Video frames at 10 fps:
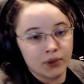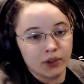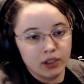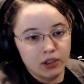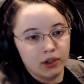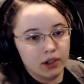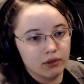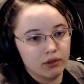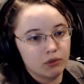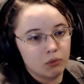to let you
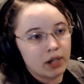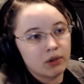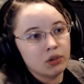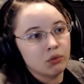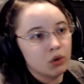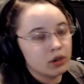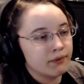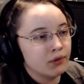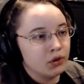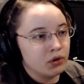down? Why don't you look
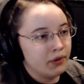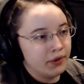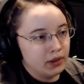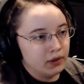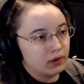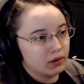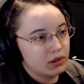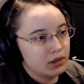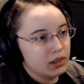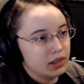for the good things
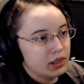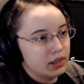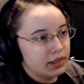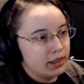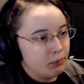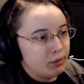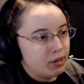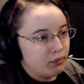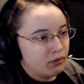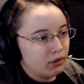in
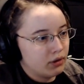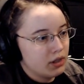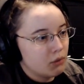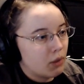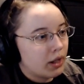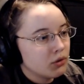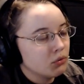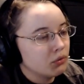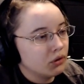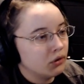people? Why don't
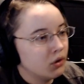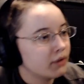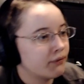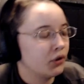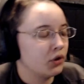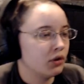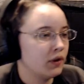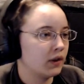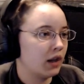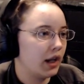you look for the good
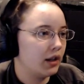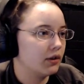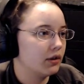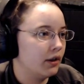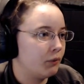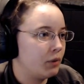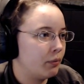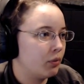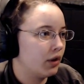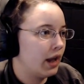side of
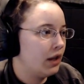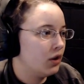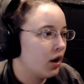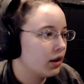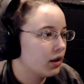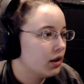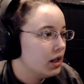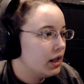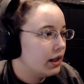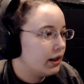people and not
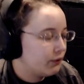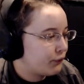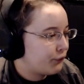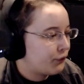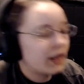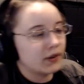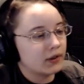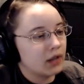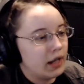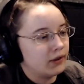
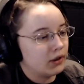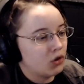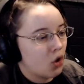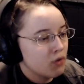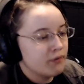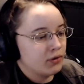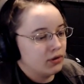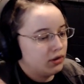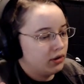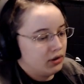fantasize and
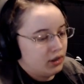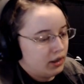over